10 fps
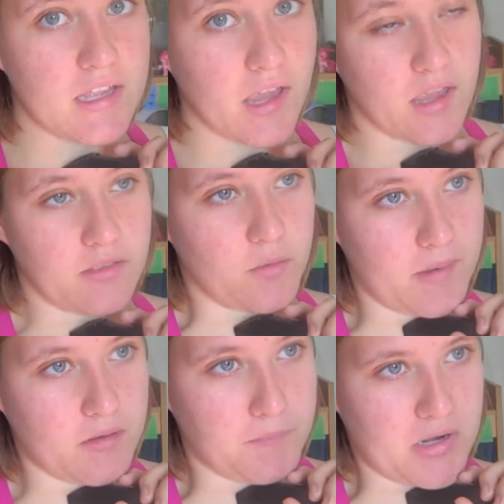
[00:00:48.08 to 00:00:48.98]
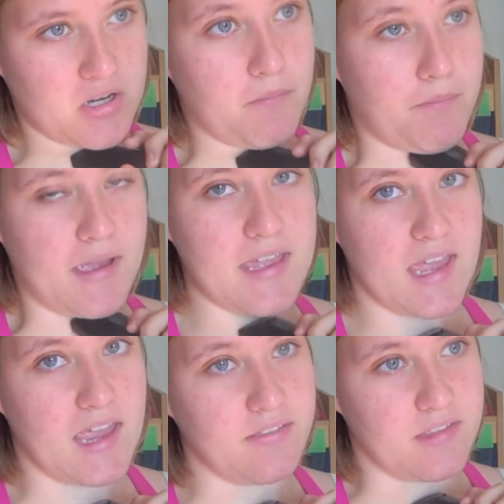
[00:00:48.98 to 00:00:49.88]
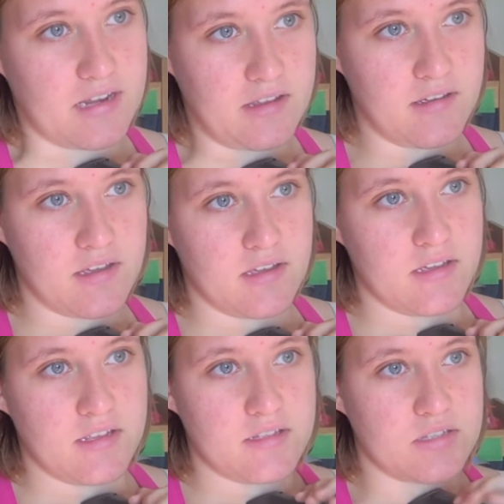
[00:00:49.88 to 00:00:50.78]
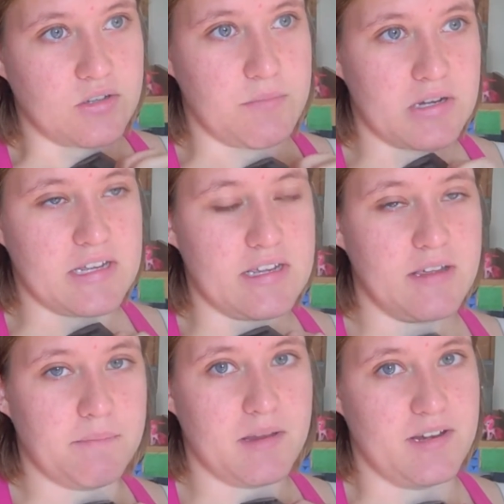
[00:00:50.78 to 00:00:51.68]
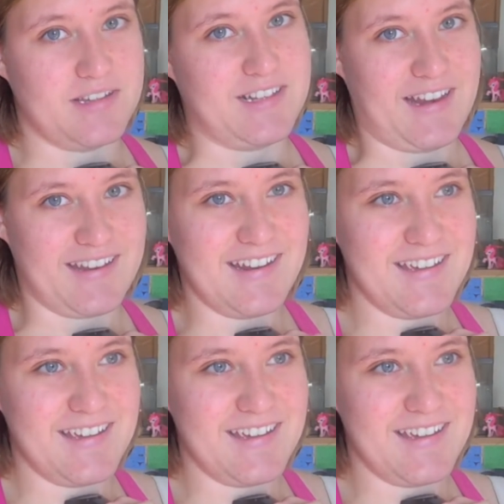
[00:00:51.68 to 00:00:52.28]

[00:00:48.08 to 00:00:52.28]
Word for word: No, not Mark. Mike Anthony. So I'm pretty I'm pretty excited.